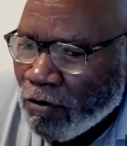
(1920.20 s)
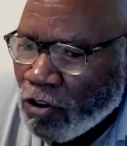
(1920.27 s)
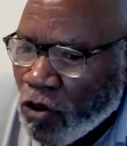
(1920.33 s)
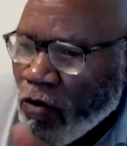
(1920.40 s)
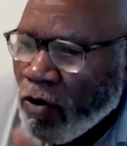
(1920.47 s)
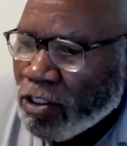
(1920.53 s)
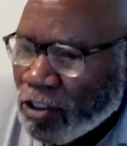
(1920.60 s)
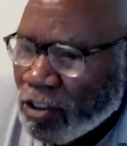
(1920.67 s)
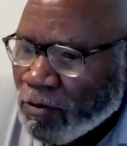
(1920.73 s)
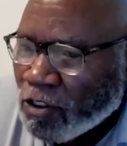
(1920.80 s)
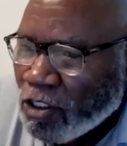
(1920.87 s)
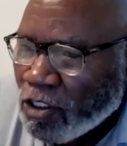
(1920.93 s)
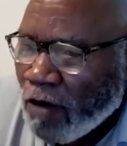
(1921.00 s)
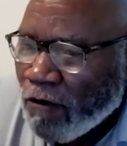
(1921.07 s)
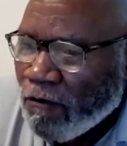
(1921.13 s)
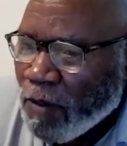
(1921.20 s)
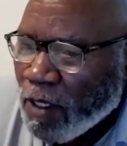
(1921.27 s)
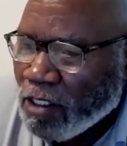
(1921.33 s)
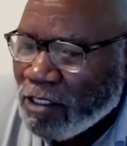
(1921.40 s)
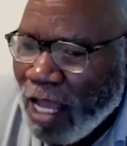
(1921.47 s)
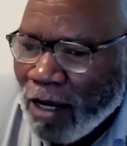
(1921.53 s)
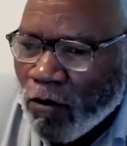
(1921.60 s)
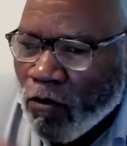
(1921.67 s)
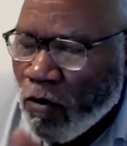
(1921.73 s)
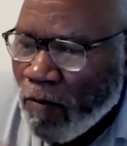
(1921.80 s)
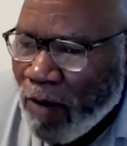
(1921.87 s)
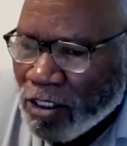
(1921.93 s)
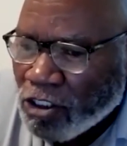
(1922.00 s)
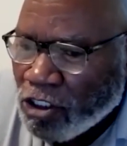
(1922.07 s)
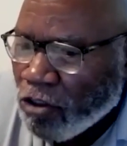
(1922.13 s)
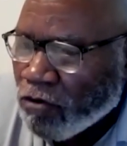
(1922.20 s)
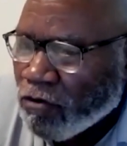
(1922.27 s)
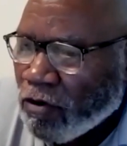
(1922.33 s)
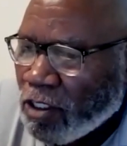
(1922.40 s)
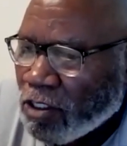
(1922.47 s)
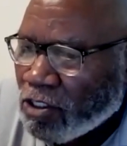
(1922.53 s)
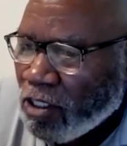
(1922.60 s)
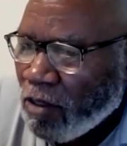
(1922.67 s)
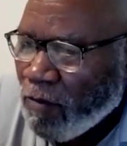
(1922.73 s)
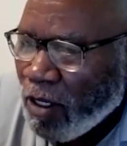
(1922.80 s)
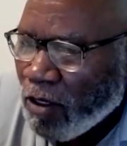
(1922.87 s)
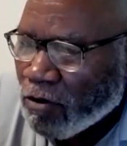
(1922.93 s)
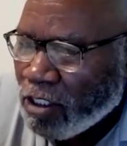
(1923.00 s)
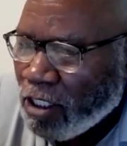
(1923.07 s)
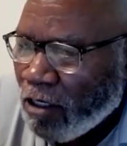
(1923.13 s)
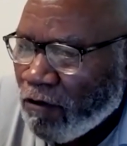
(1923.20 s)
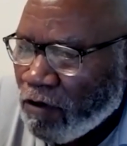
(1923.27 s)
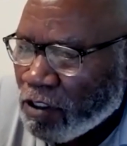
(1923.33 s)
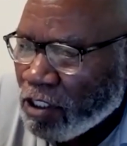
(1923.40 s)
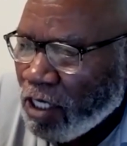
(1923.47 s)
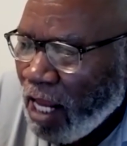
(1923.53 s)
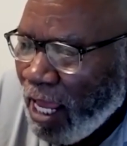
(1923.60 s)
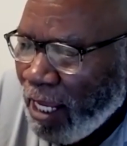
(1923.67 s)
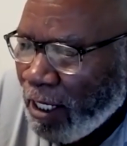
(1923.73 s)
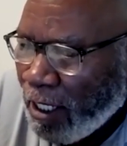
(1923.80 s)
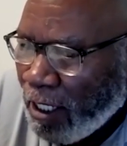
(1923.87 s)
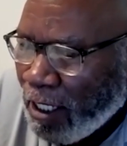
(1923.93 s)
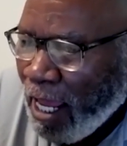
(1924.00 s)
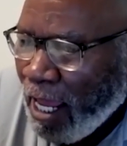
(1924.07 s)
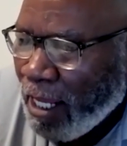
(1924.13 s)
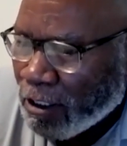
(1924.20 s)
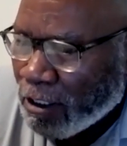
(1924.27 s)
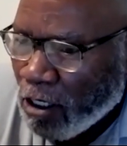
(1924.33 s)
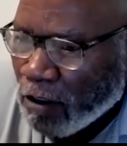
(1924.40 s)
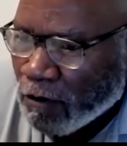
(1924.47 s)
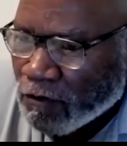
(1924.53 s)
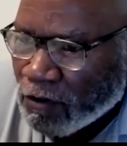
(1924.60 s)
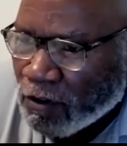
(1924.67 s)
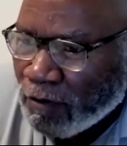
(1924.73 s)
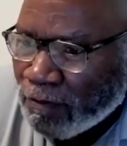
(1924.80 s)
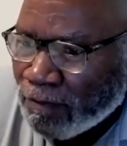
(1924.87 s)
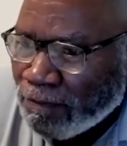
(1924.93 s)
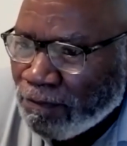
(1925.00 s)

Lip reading: doing some stuff because I don't want my children to see me on television in handcuffs.